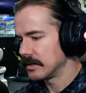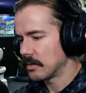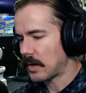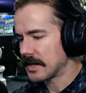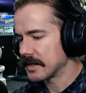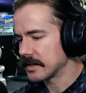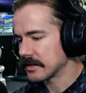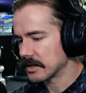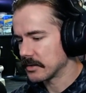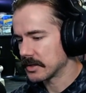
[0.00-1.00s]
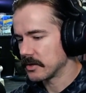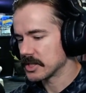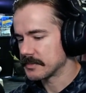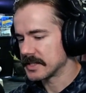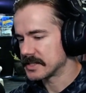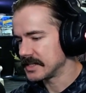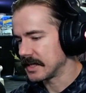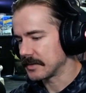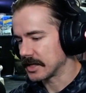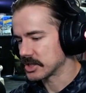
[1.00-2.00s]
Why they didn't go with USB-C,
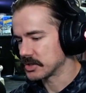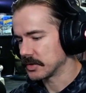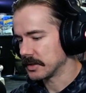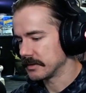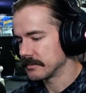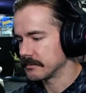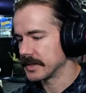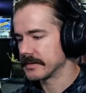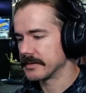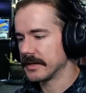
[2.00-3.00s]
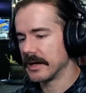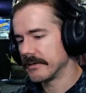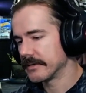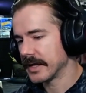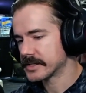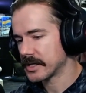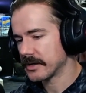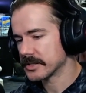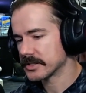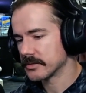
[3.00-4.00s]
I'm not sure, but it
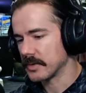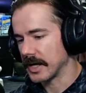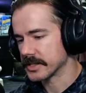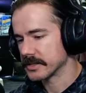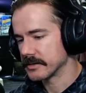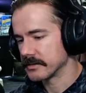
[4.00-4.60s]
charges the watch.